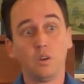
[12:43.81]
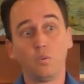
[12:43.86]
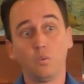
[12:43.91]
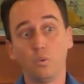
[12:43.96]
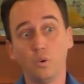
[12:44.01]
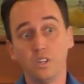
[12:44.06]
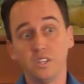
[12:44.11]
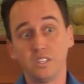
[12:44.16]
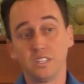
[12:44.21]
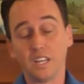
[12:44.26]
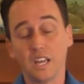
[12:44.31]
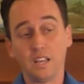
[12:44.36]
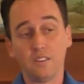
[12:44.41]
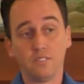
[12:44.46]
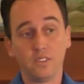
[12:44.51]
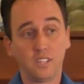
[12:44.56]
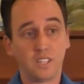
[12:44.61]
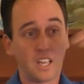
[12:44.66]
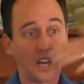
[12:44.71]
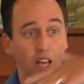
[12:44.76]
when
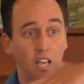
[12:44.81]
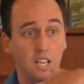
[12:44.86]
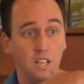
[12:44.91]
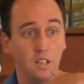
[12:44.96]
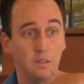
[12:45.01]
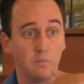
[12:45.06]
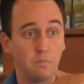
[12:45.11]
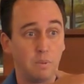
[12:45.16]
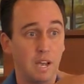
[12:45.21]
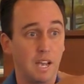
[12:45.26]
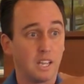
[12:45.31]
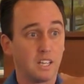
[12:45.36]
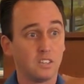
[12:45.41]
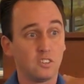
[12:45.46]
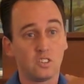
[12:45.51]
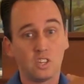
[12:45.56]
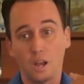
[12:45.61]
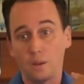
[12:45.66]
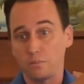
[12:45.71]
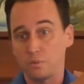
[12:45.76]
David came back in
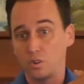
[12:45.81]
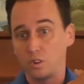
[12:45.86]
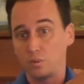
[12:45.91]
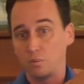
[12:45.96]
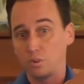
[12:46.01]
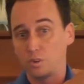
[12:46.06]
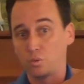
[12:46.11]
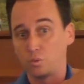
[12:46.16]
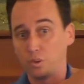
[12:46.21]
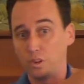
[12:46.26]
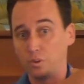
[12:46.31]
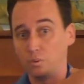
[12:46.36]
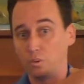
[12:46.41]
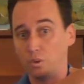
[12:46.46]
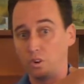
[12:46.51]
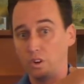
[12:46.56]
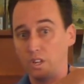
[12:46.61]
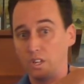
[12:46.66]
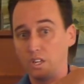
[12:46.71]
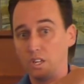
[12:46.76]
chapter number
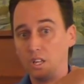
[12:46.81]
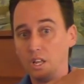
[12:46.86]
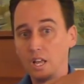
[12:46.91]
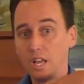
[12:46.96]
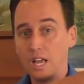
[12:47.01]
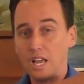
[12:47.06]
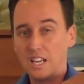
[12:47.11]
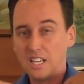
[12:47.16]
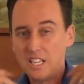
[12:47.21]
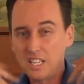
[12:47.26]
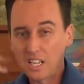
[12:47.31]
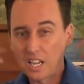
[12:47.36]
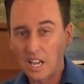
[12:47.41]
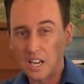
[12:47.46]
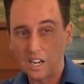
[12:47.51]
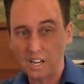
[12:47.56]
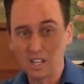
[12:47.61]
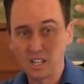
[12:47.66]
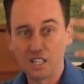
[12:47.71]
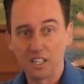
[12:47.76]
21 and he
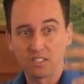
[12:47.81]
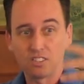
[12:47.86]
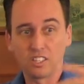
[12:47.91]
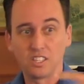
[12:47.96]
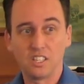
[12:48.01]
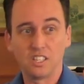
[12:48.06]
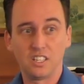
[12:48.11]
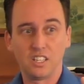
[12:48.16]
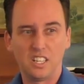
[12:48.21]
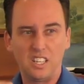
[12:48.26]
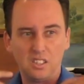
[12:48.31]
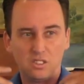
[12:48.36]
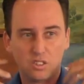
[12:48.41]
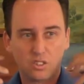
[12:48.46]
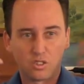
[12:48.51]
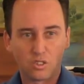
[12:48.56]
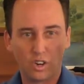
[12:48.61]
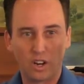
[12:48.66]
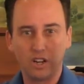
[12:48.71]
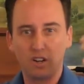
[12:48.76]
kind of listened and he's a
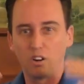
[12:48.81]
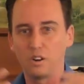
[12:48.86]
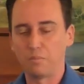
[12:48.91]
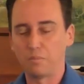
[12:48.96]
traitor.